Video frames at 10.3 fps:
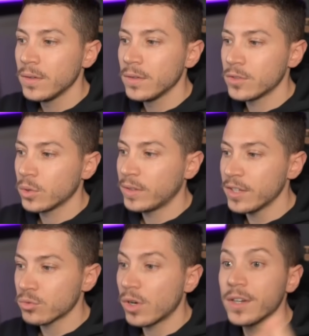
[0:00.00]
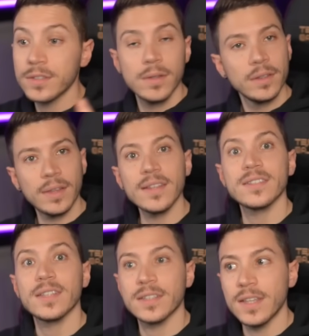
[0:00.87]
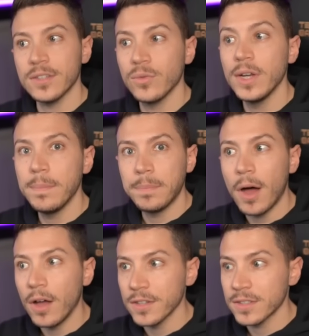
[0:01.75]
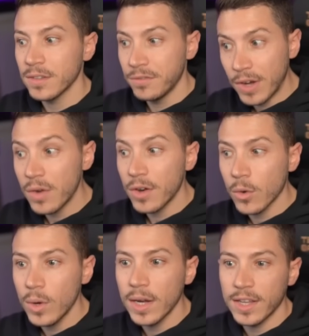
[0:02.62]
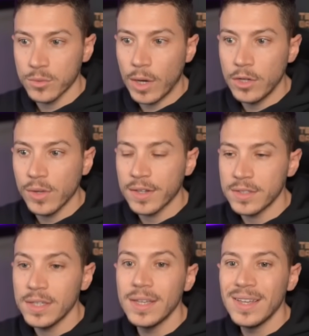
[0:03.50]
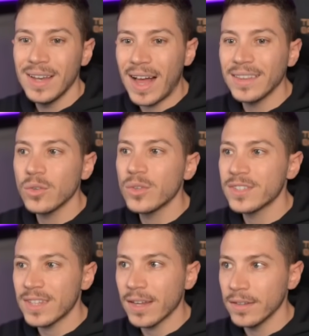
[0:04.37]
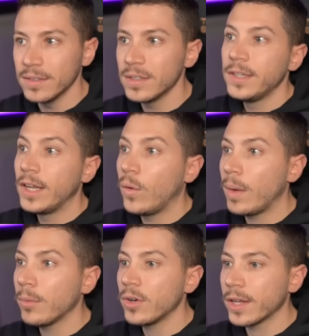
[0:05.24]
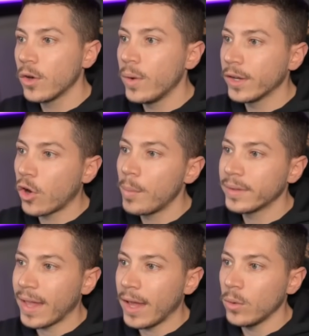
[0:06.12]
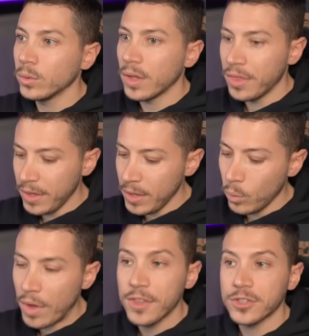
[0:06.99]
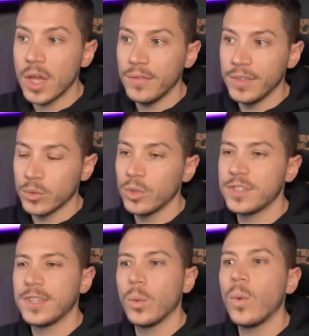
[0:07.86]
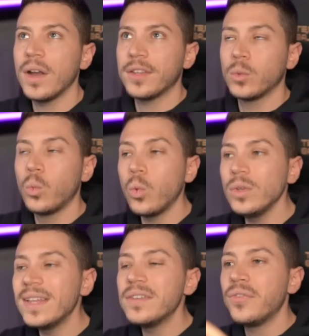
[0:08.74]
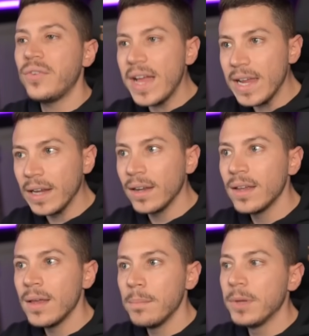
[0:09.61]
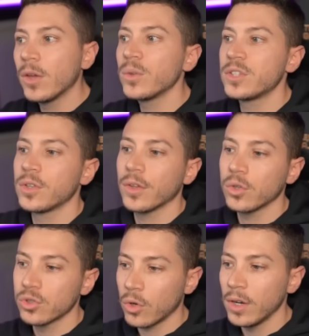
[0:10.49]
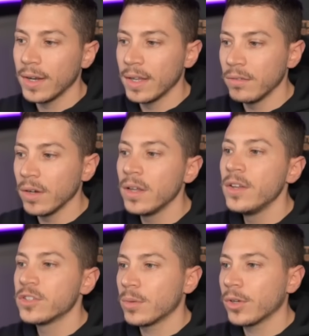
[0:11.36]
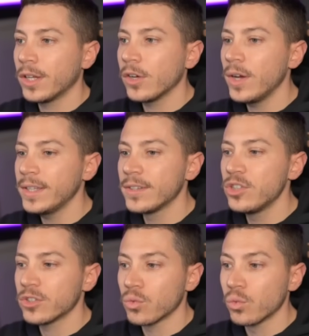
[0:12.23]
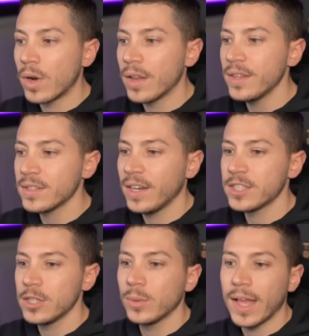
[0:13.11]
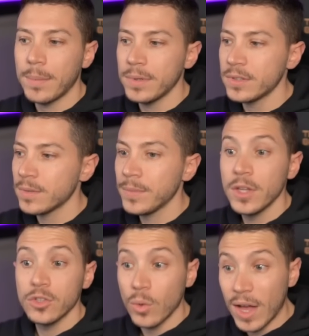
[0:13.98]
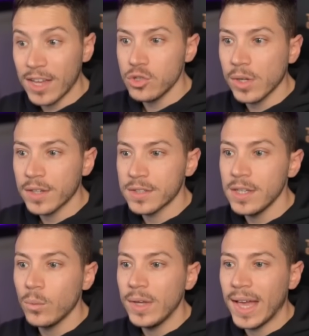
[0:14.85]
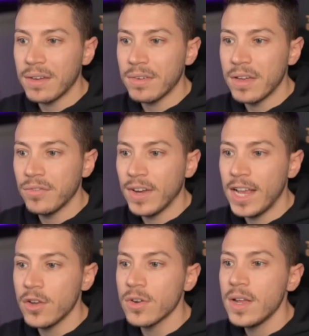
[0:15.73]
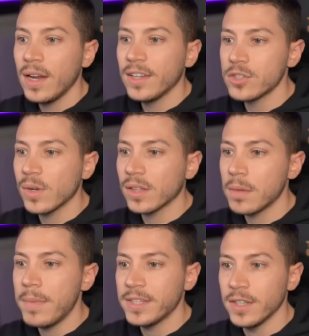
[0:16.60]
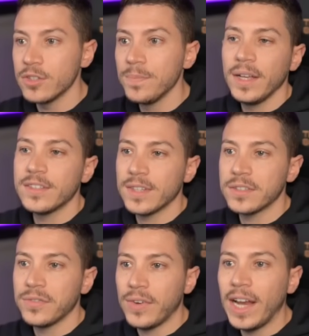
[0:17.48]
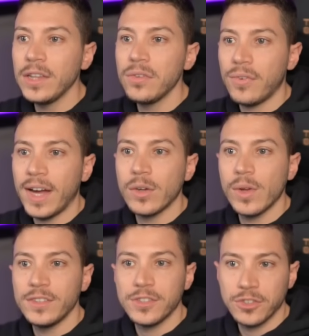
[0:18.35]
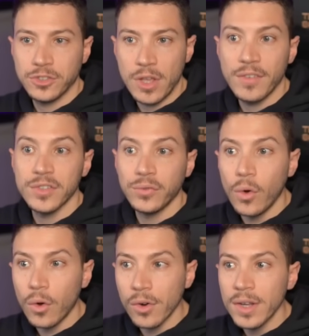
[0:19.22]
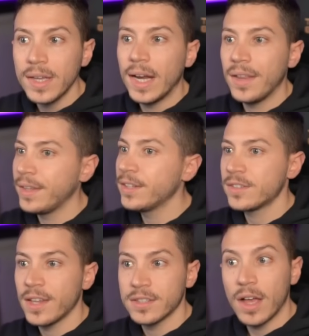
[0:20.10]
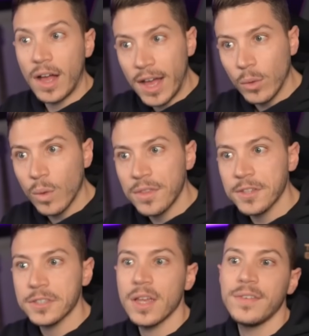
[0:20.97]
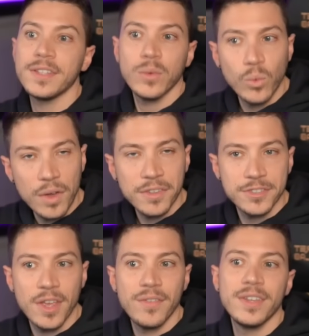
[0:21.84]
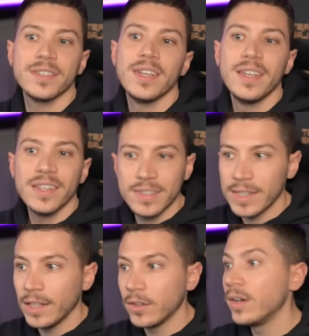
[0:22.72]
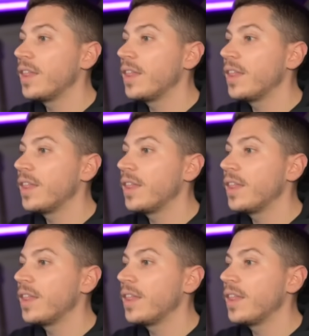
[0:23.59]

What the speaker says: So test runs, test successfully passed very, very quickly as well. You can see under a second. Now I'm going to go and comment out the weather service, which is the one that wouldn't fail because it's on the controller level. So I'm going to go ahead and just run this and let's see what happens. So as you can see, we have a failure. Let's look at the message. It says failed to find register service 4, and then it says iWeather service, weather service, singleton.